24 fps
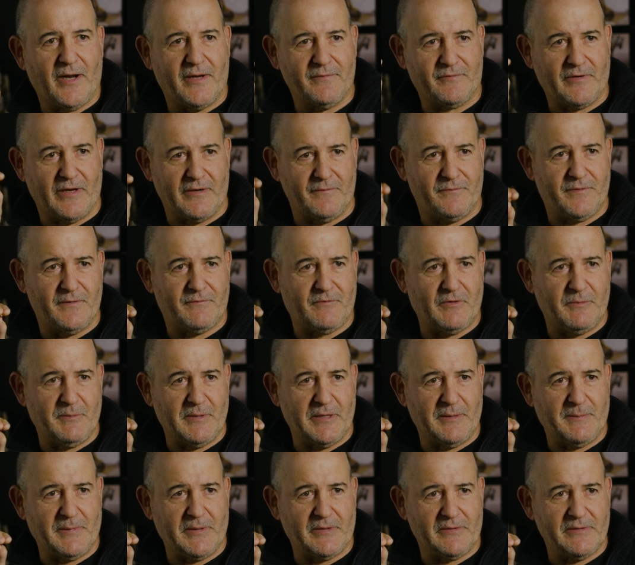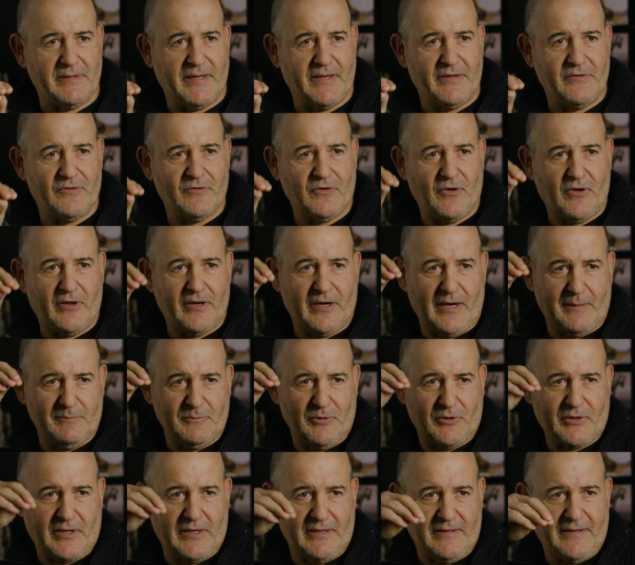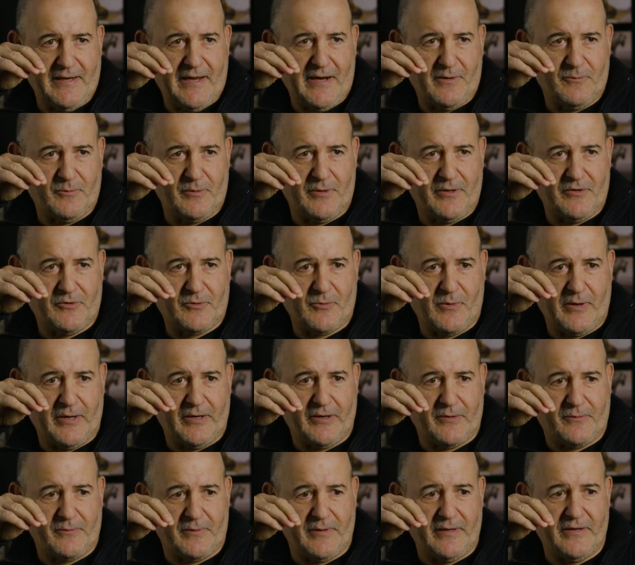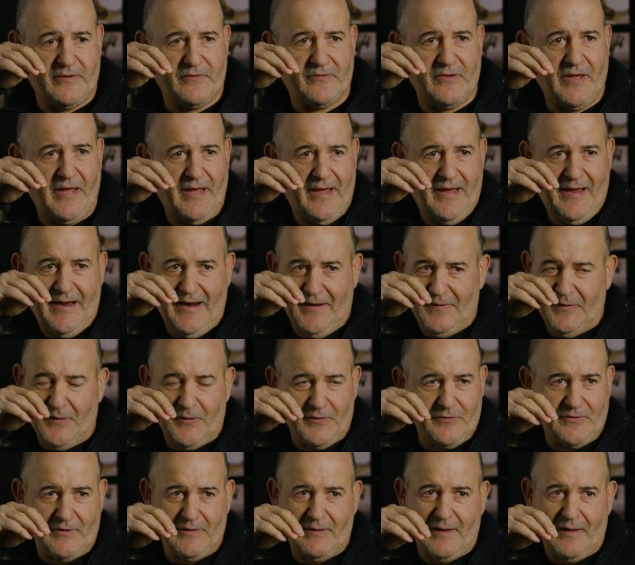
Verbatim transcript: I've got a fifty millimeter lens on, I'm looking downward at twenty degrees, and there's a